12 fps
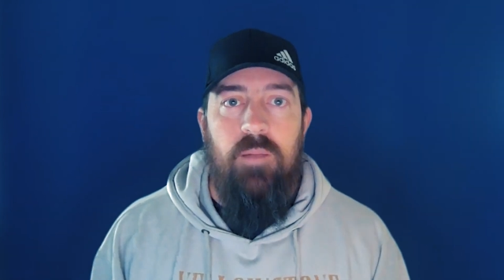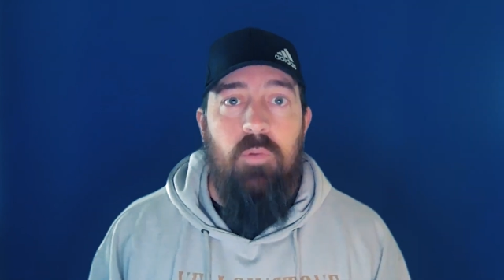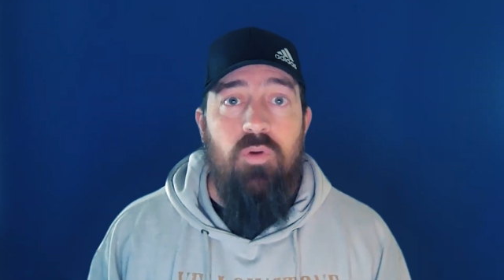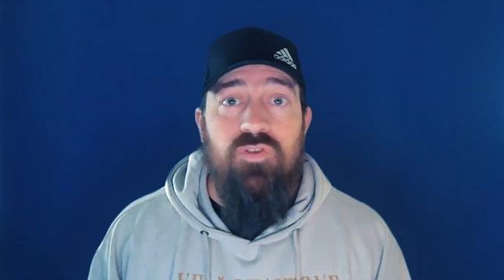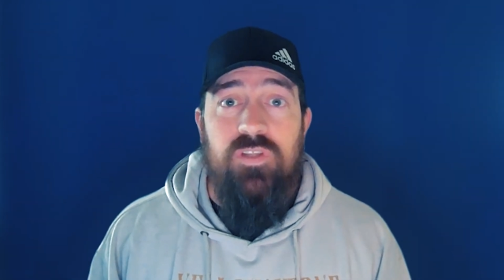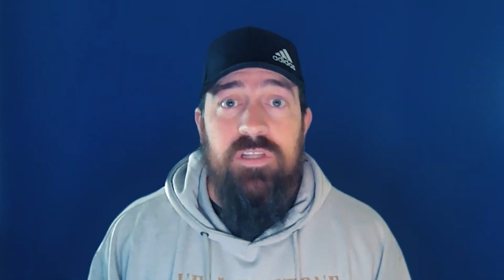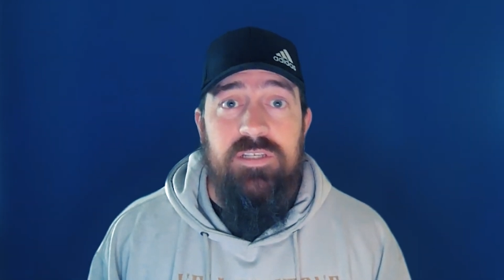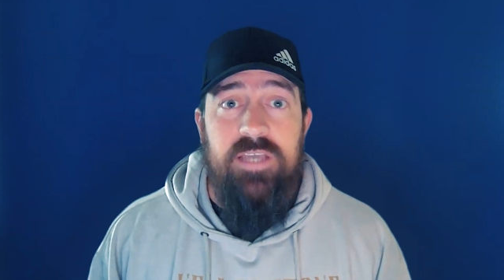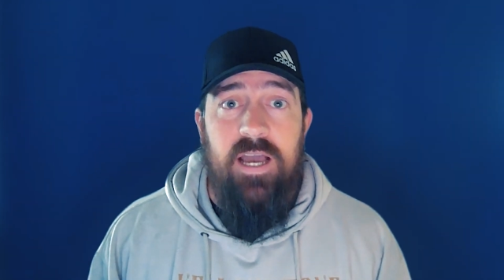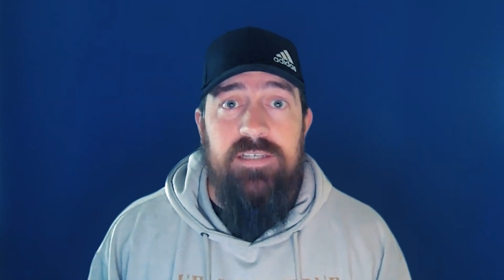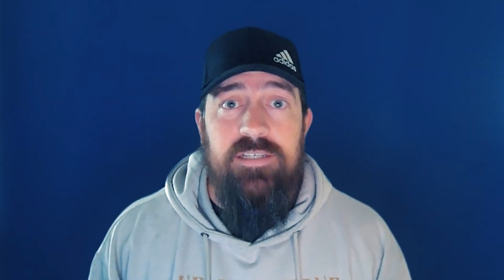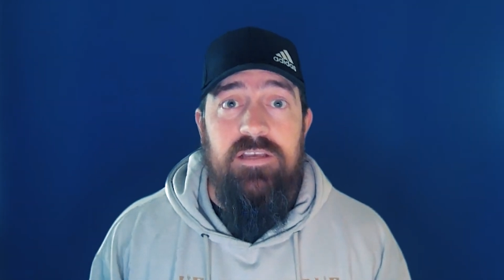Now, most of
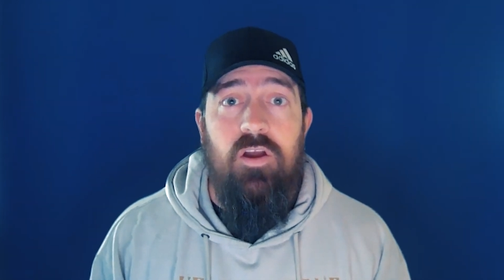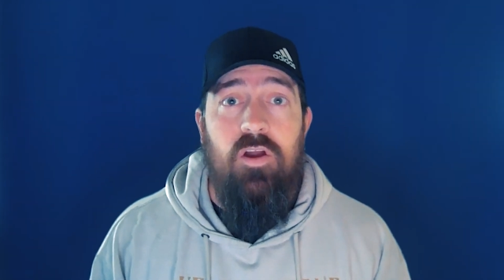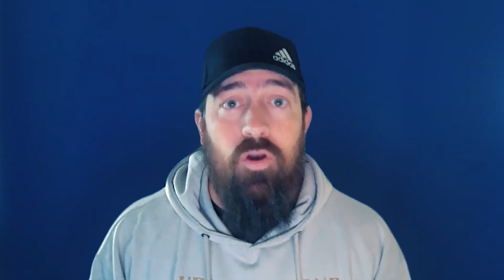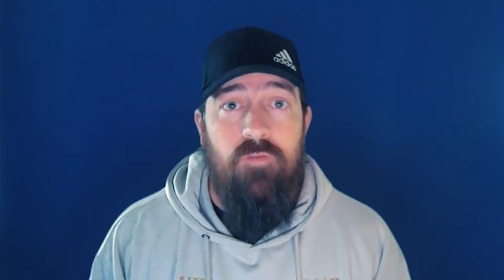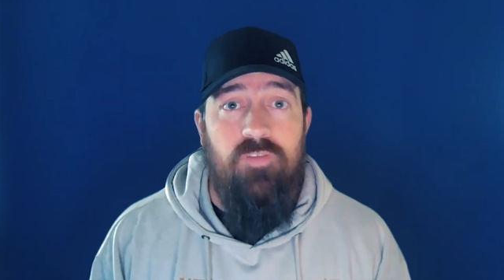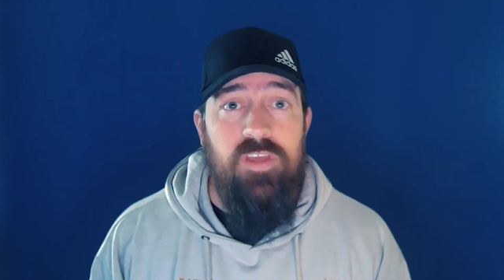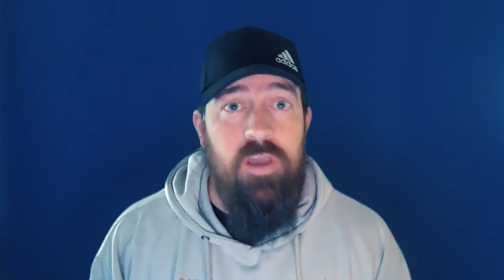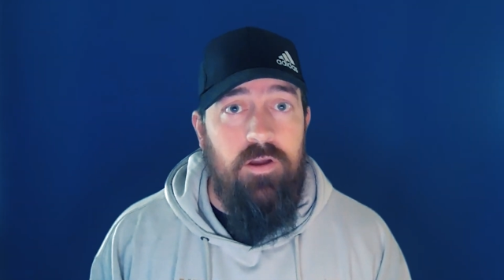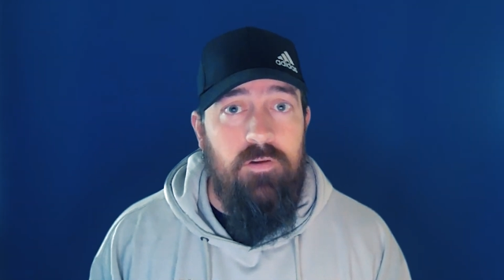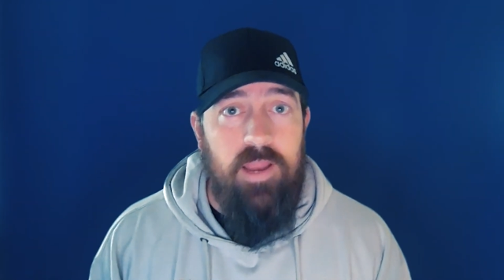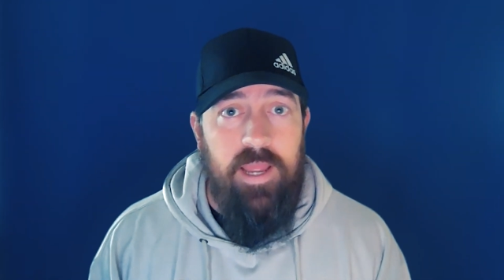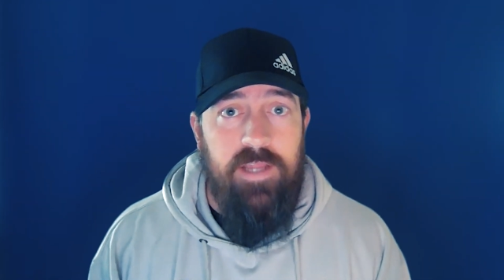these guys are of the
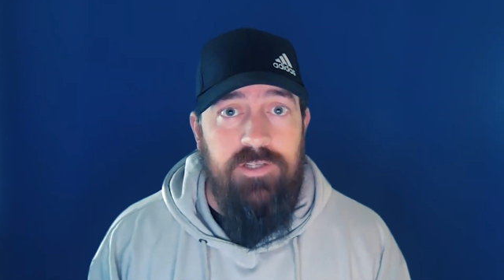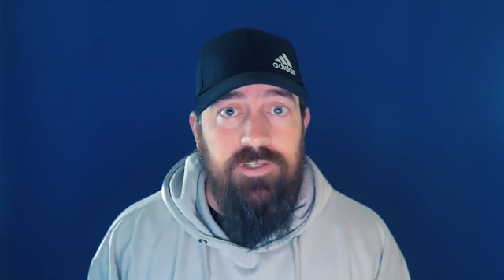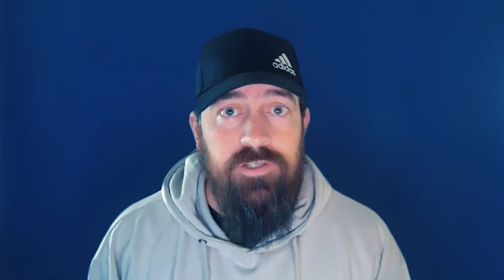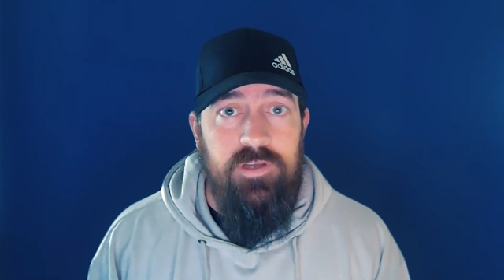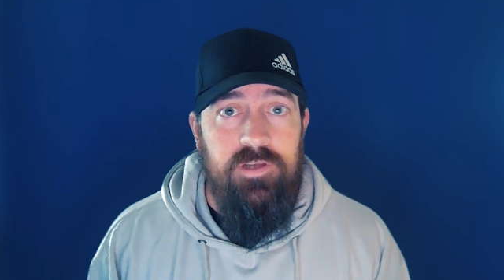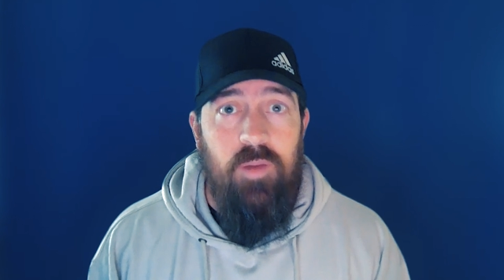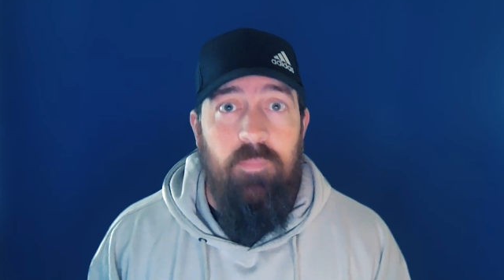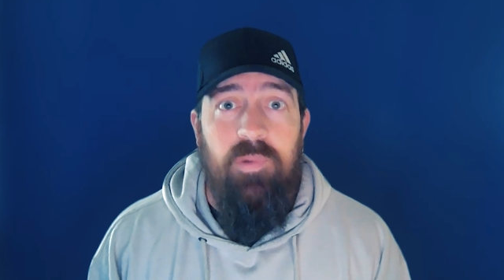younger age,